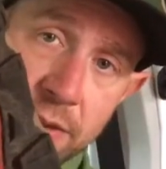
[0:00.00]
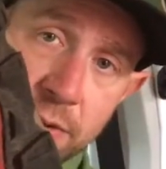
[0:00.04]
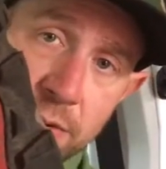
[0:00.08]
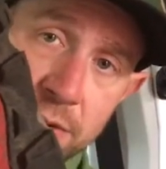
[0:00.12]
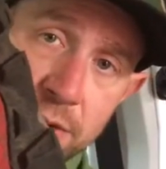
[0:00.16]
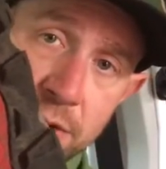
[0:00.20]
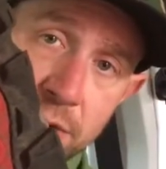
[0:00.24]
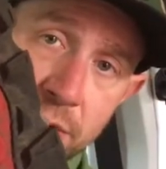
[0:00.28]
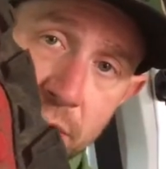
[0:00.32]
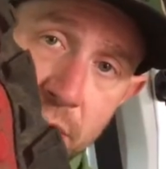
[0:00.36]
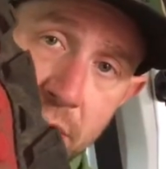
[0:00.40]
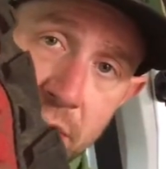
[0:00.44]

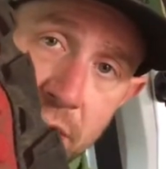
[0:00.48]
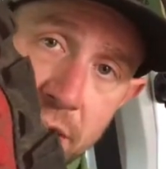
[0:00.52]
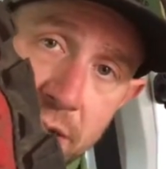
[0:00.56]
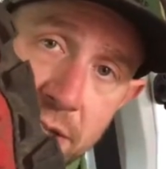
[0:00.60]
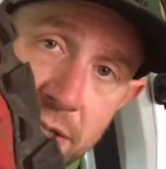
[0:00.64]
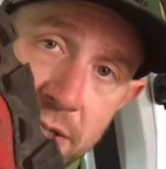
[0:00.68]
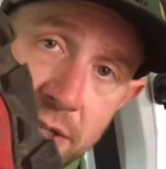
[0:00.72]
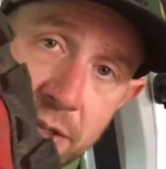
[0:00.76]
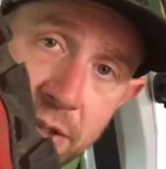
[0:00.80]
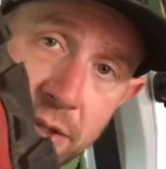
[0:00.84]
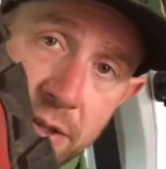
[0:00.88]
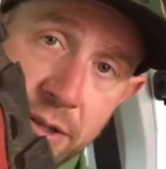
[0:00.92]
those
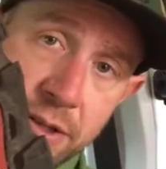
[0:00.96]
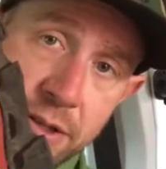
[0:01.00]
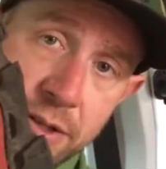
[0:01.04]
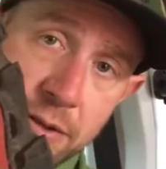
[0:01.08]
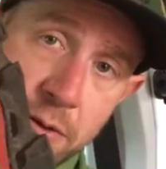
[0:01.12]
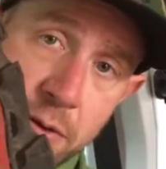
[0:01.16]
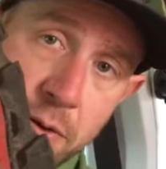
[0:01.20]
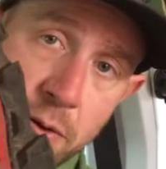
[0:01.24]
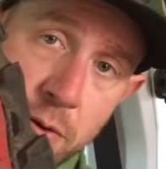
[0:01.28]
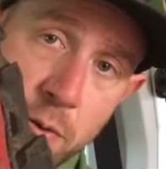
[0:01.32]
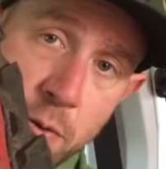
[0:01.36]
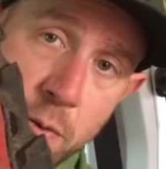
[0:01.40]
lugs look
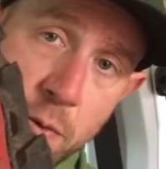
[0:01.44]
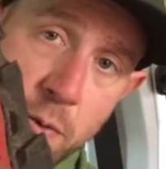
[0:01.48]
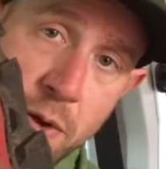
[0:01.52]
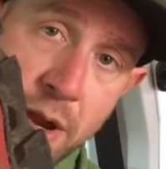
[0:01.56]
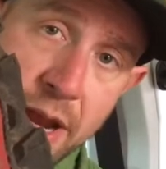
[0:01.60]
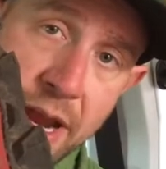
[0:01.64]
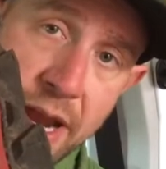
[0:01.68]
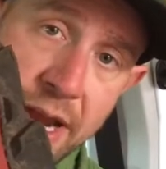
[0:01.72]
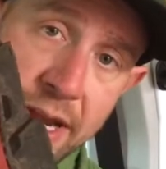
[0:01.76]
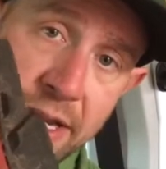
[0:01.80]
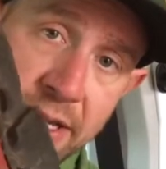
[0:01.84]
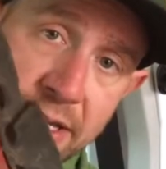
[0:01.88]

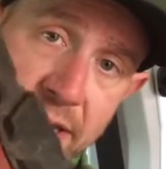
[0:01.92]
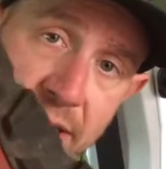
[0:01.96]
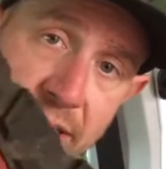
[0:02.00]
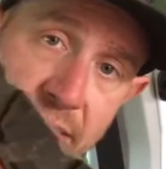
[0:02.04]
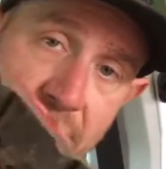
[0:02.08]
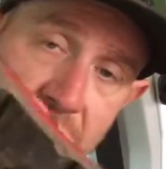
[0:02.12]
great.